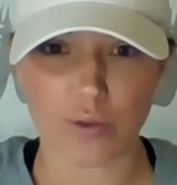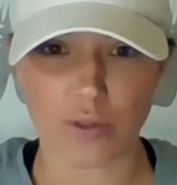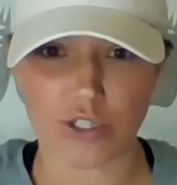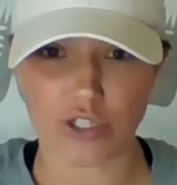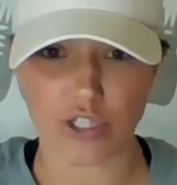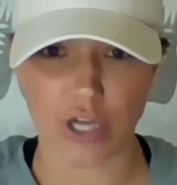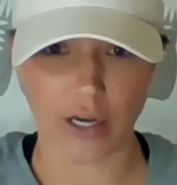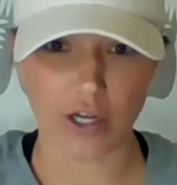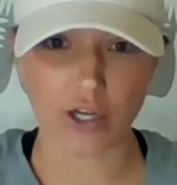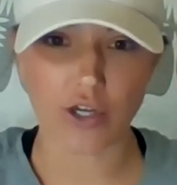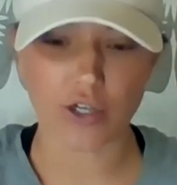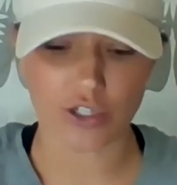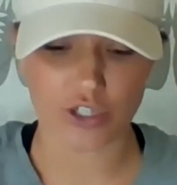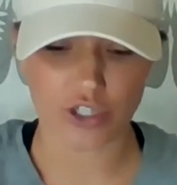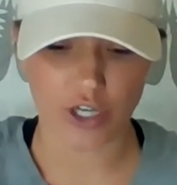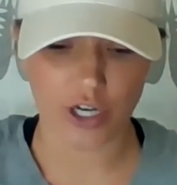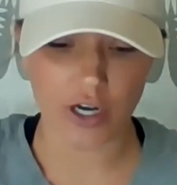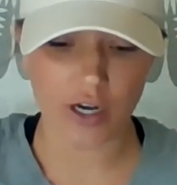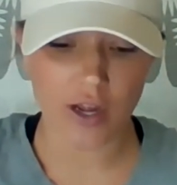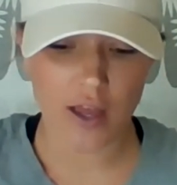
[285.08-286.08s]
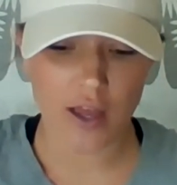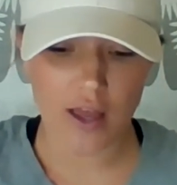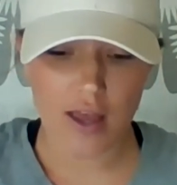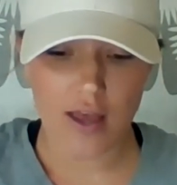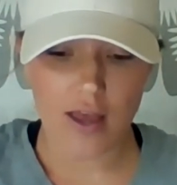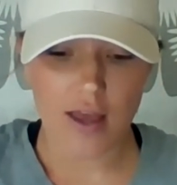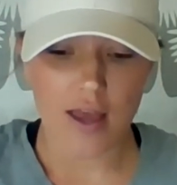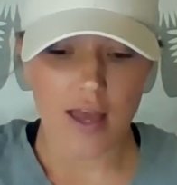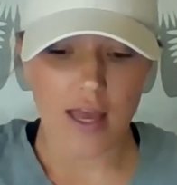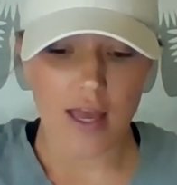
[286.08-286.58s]
with Jenna Kutcher,
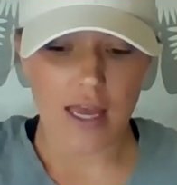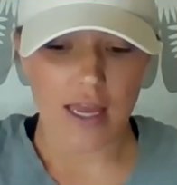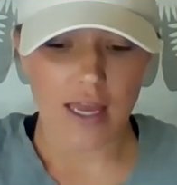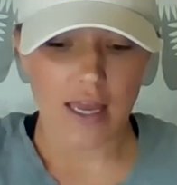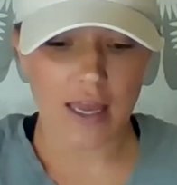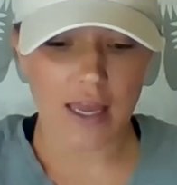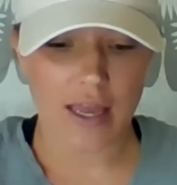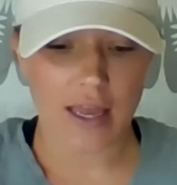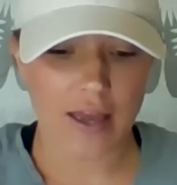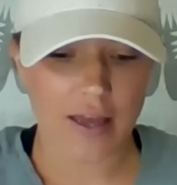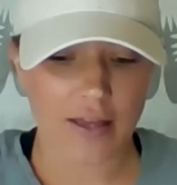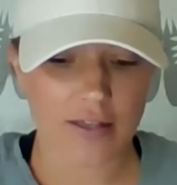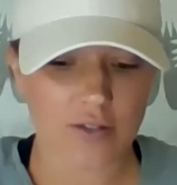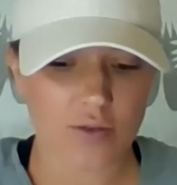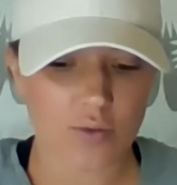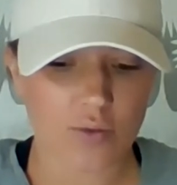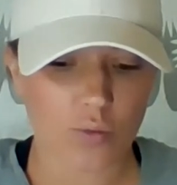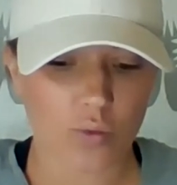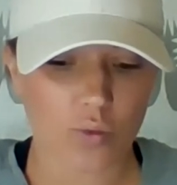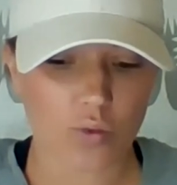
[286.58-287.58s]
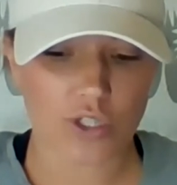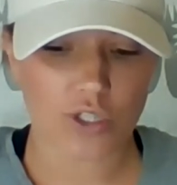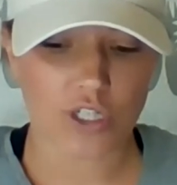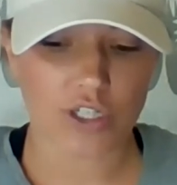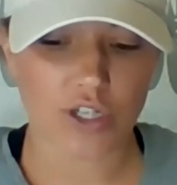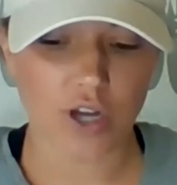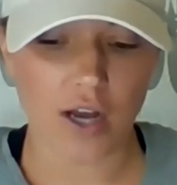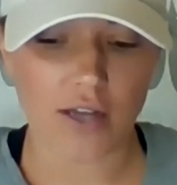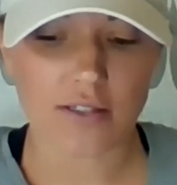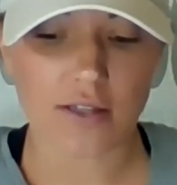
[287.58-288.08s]
and she
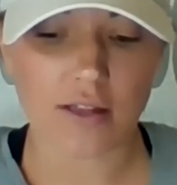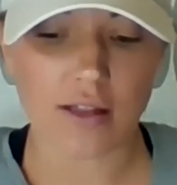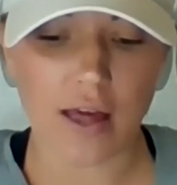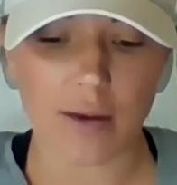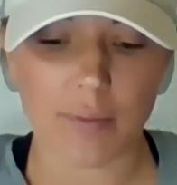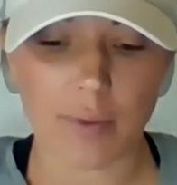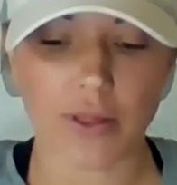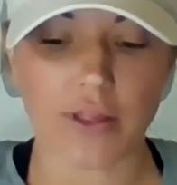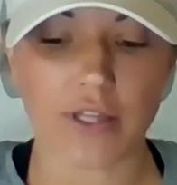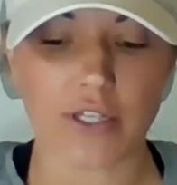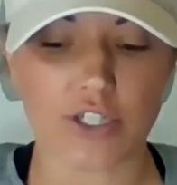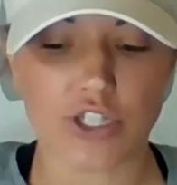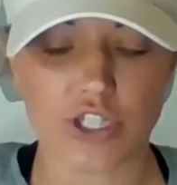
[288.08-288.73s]
talks a lot about the